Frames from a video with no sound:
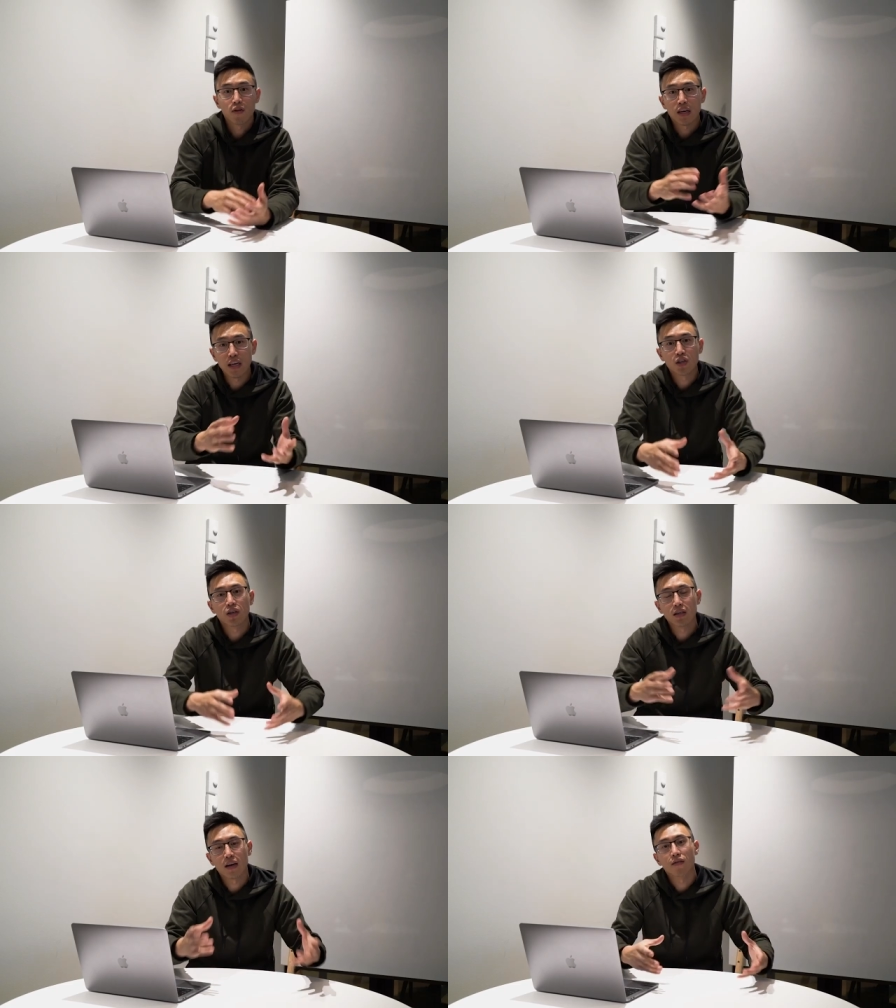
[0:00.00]
for
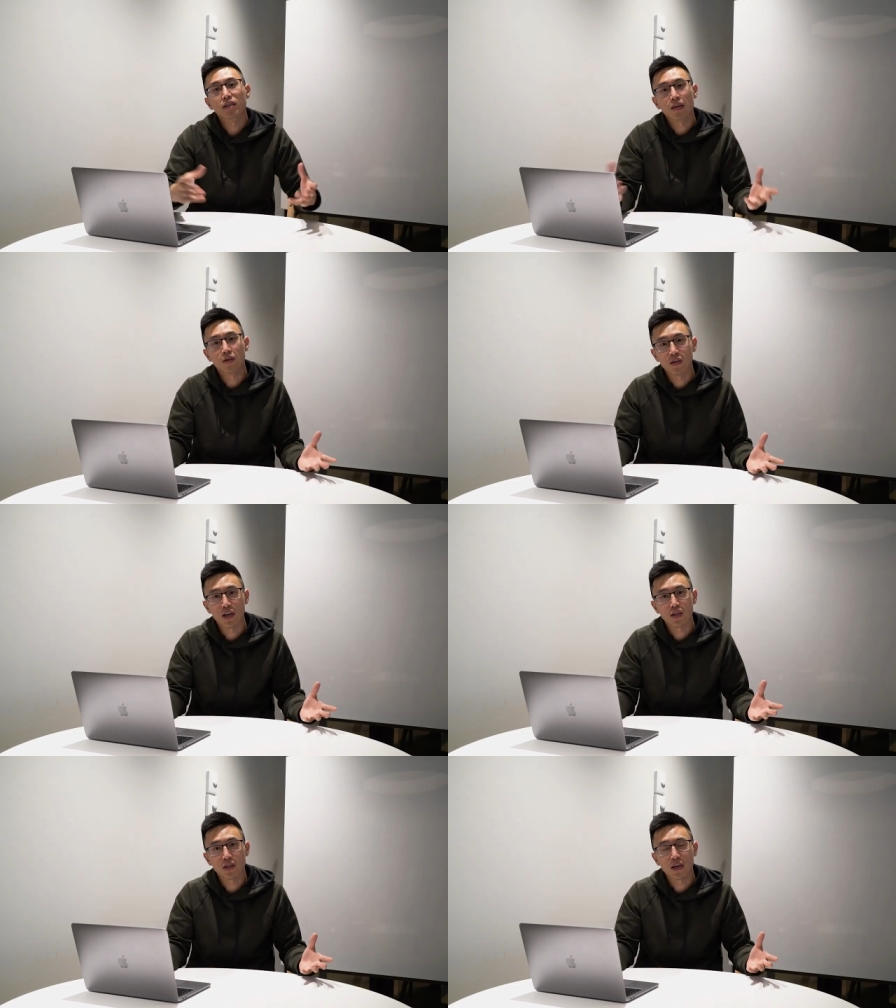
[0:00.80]
each and every single
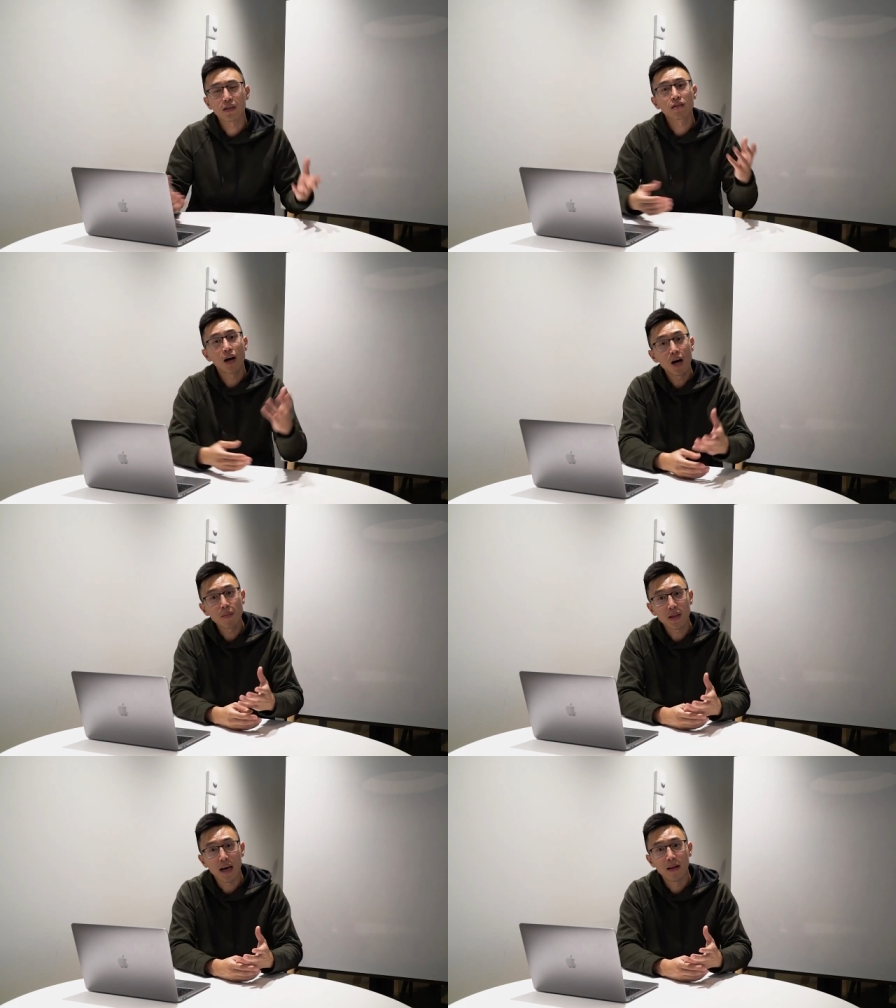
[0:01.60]
dish. And on
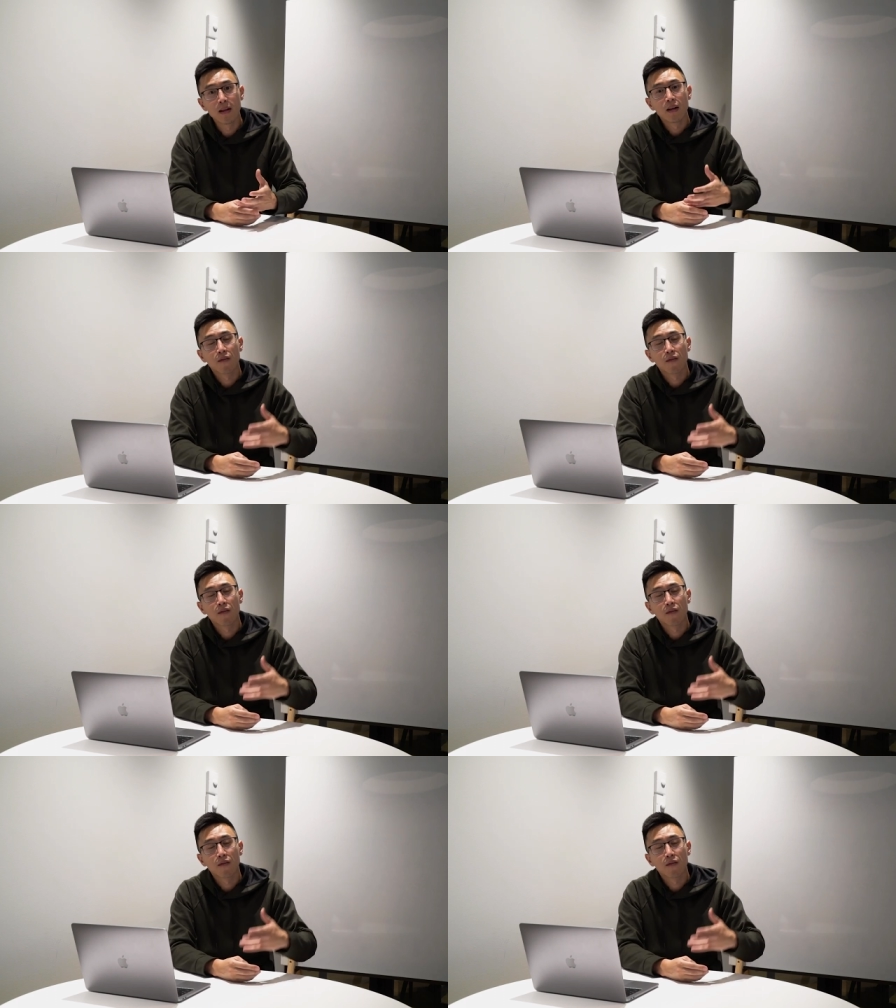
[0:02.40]
top of that,